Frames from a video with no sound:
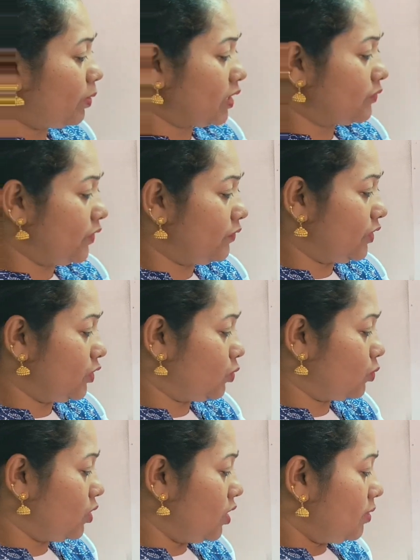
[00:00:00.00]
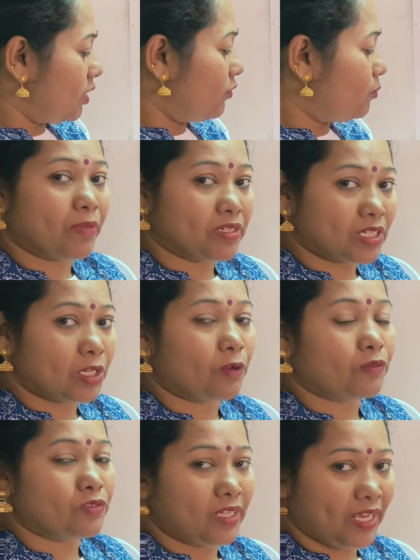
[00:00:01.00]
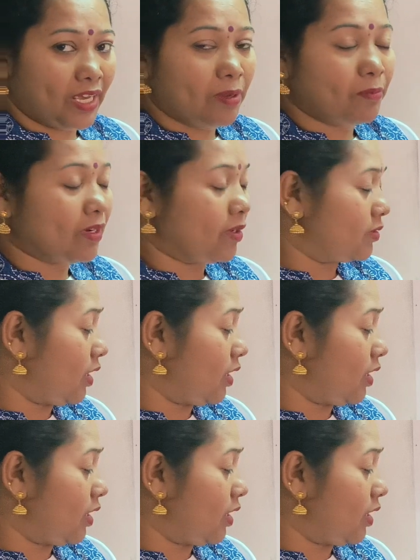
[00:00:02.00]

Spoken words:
plus 52. If numbers are of same,